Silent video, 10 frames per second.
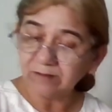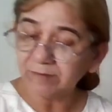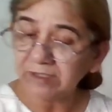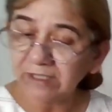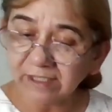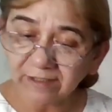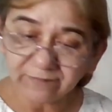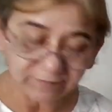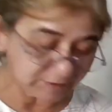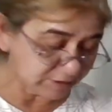I'm gonna have
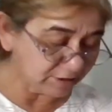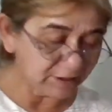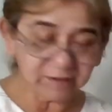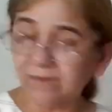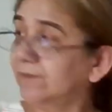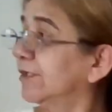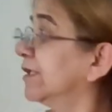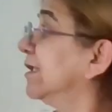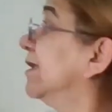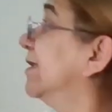a lot of work
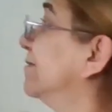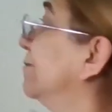ahead of